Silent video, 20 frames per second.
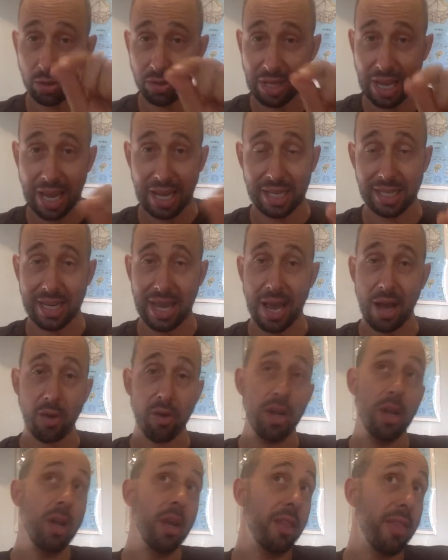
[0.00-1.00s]
are taken down.
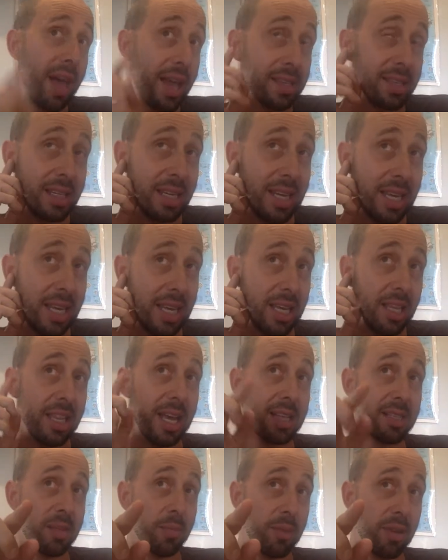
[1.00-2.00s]
That's an E,
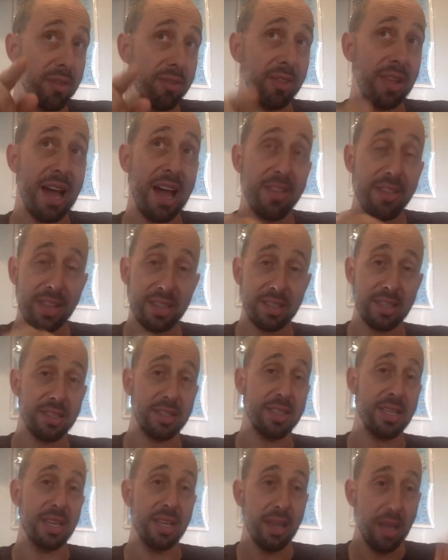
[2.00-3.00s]
that's a B flat, that's a
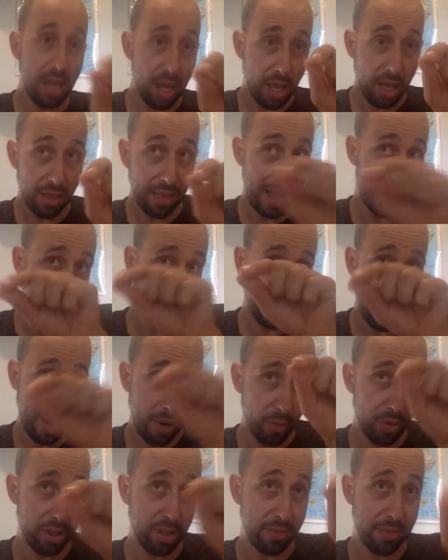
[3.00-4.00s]
C, that's that
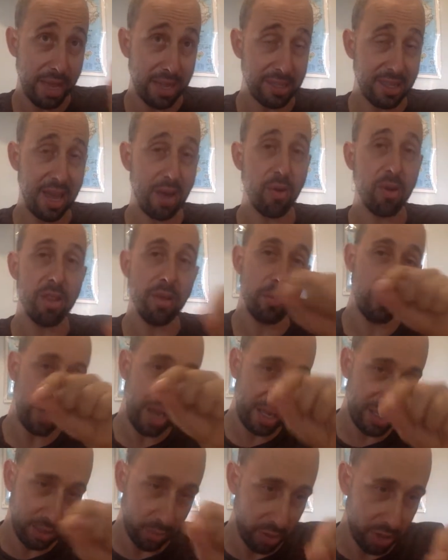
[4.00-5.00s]
rhythm, that's that rhythm.
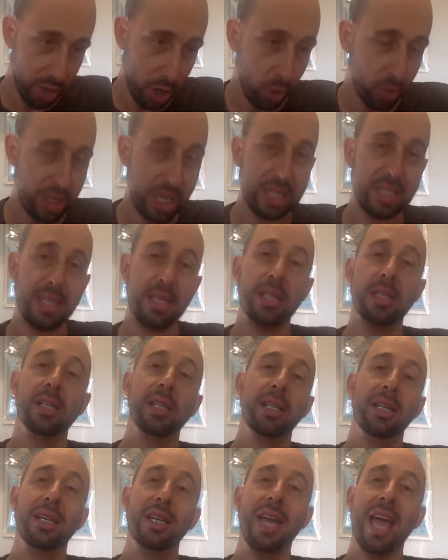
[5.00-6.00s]
Okay, someone notates it,
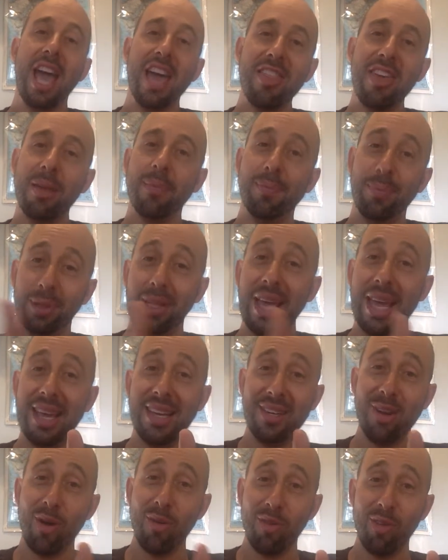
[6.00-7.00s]
and then
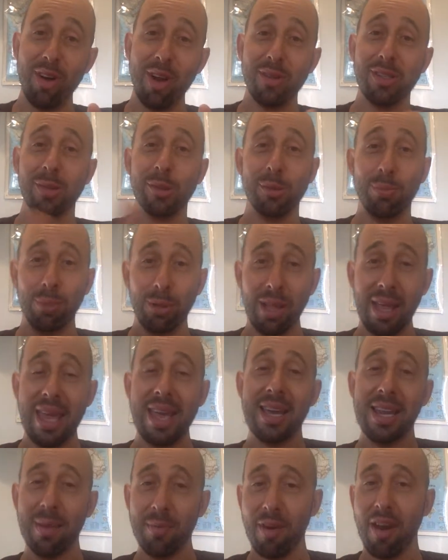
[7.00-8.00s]
played note for note. Someone's
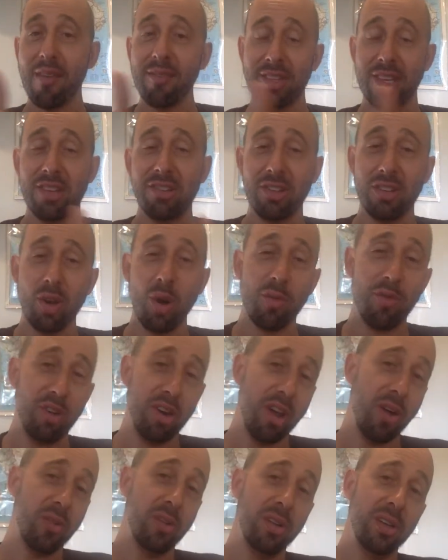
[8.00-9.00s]
playing an improvisation note for
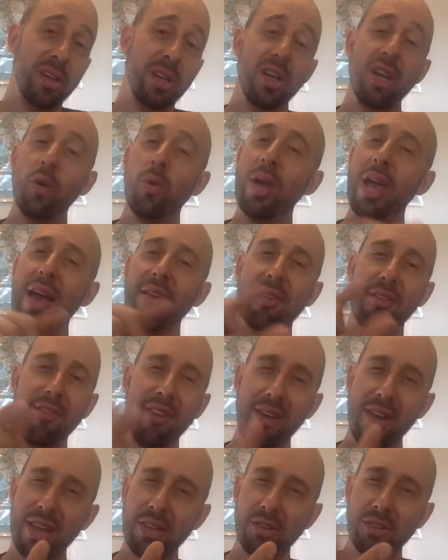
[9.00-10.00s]
note. We have a
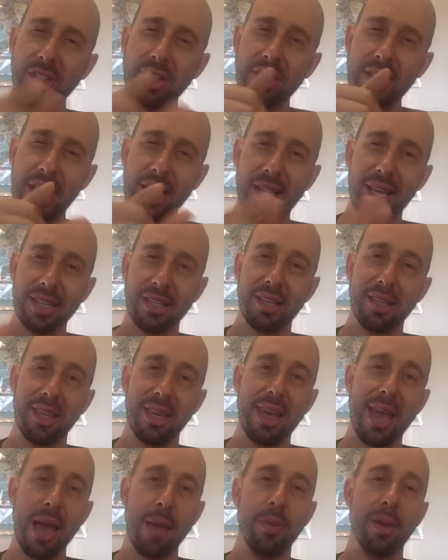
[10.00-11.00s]
very interesting dialectic
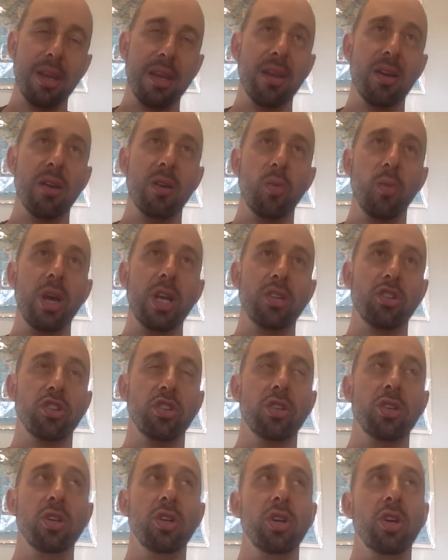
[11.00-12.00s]
thing happening here in
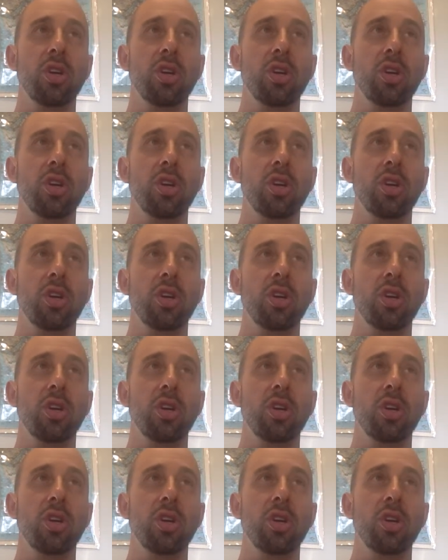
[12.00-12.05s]
which